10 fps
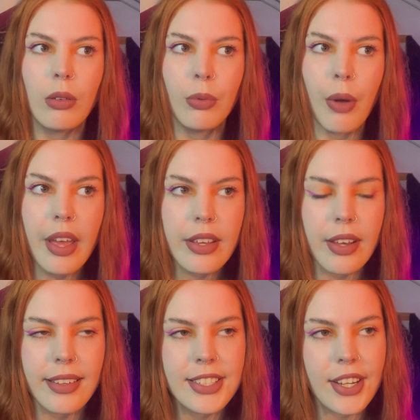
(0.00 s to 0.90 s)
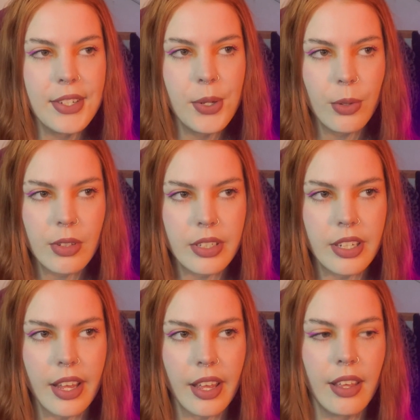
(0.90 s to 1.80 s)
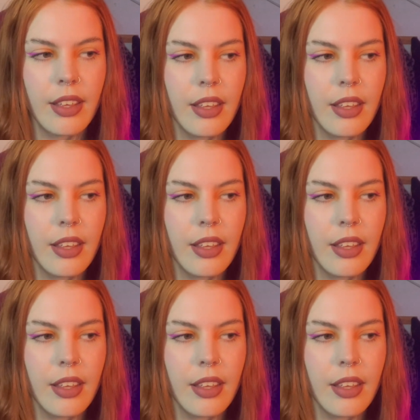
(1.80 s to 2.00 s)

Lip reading: why can't I talk today?